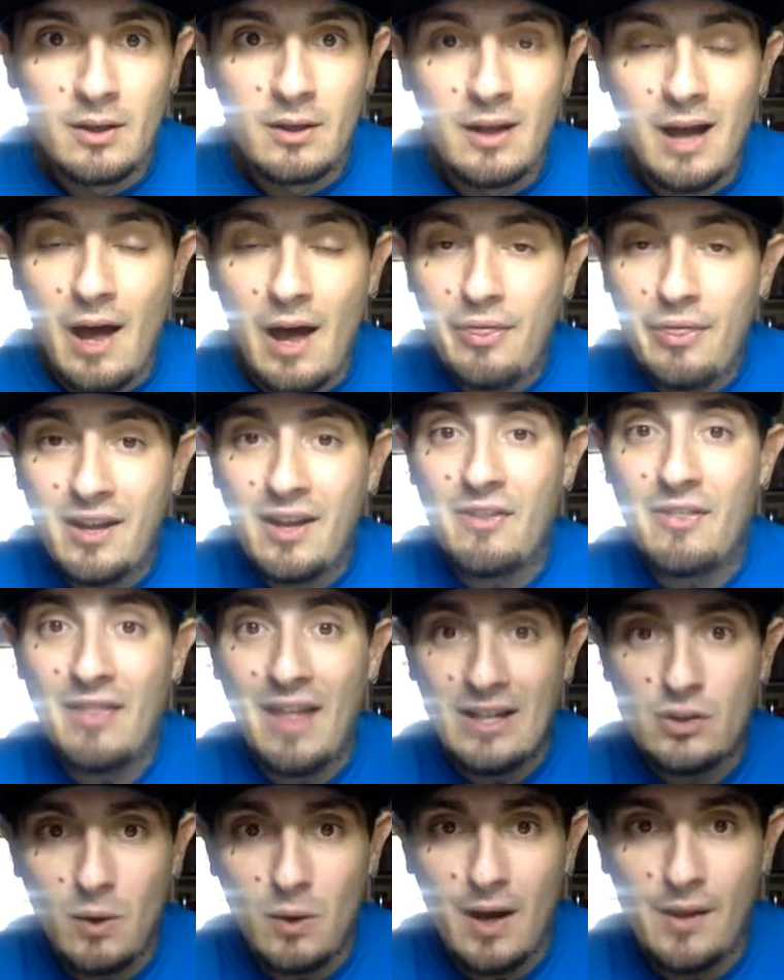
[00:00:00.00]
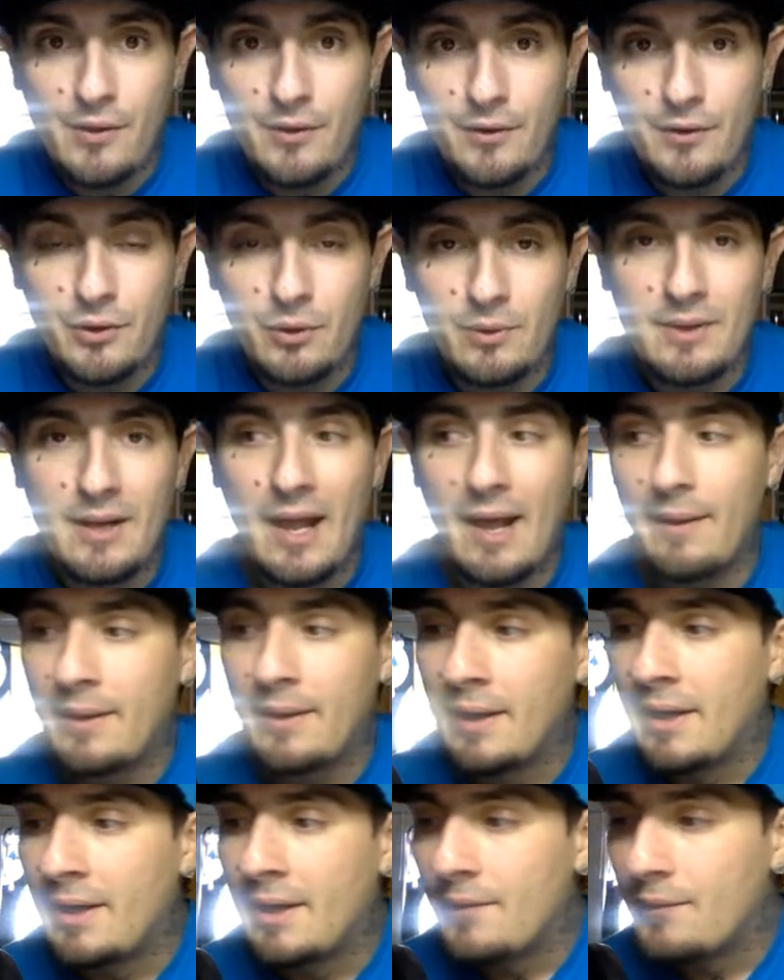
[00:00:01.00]
I think that's why they're doing that.
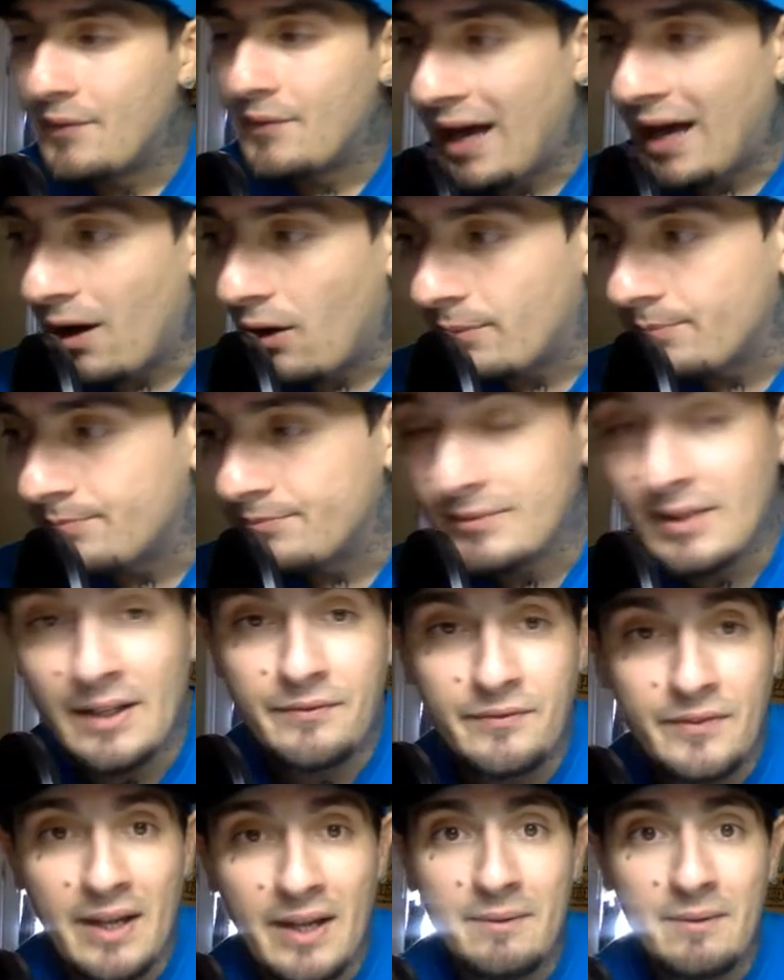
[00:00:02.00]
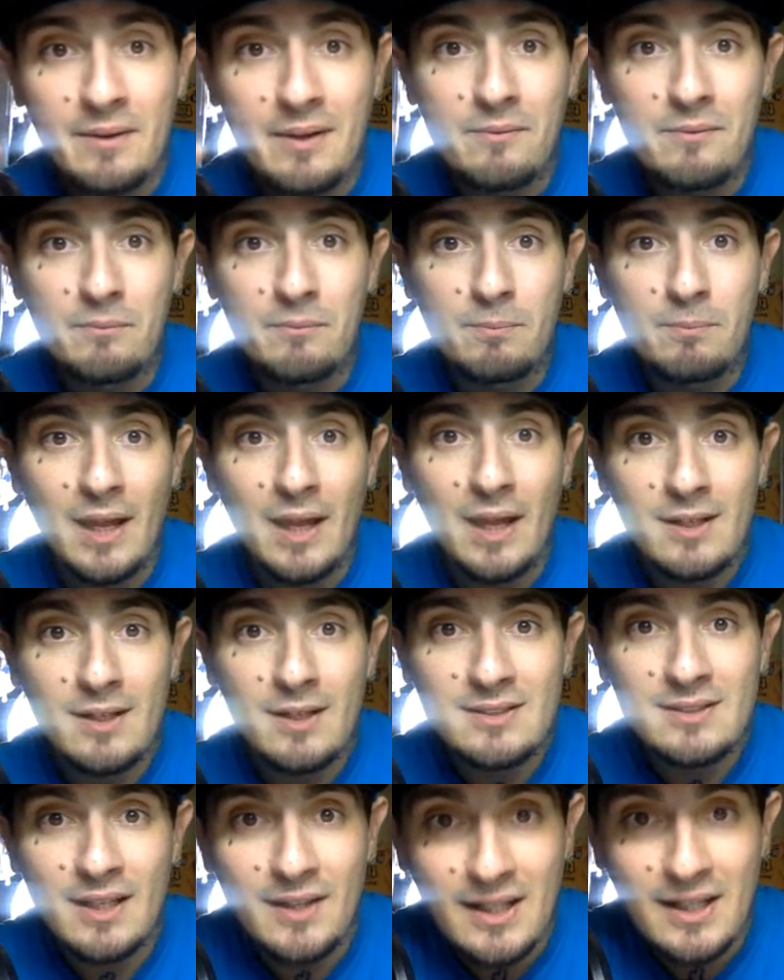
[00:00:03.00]
Now, in... like I
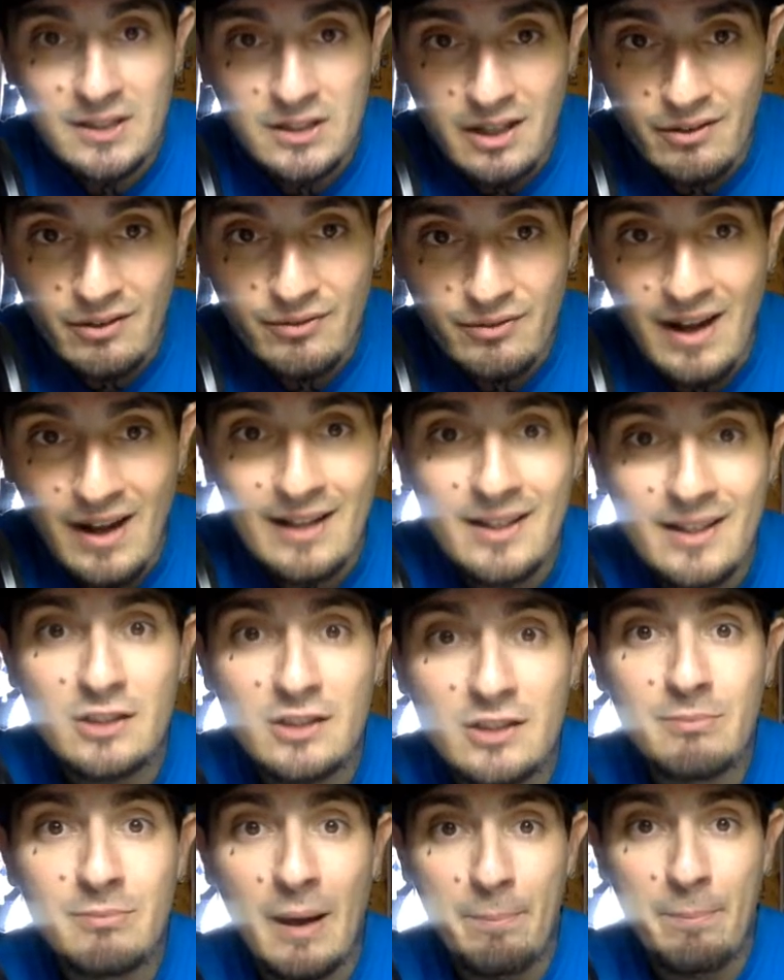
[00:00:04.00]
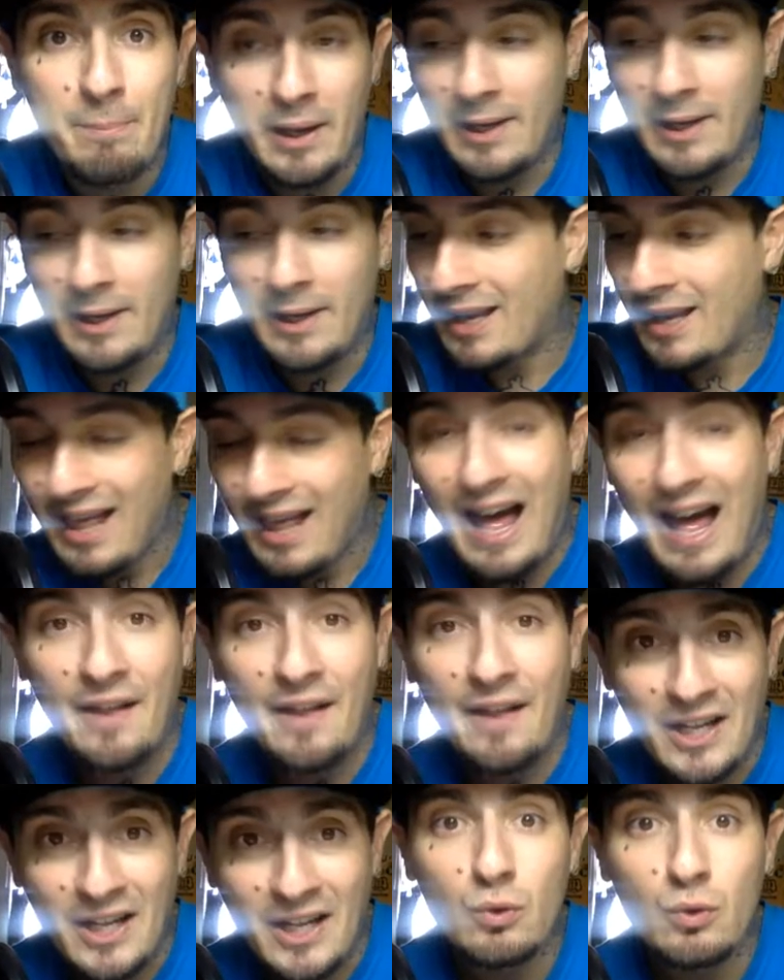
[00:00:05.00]
said, that's not fact. That's my opinion.
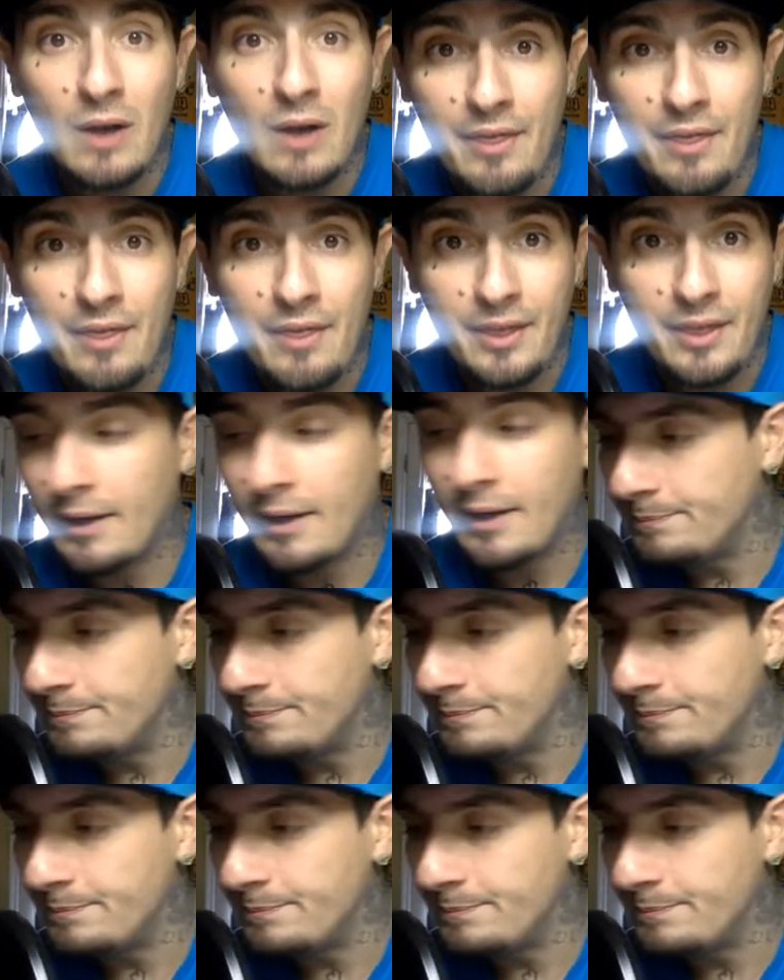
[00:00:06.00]
That's what I think.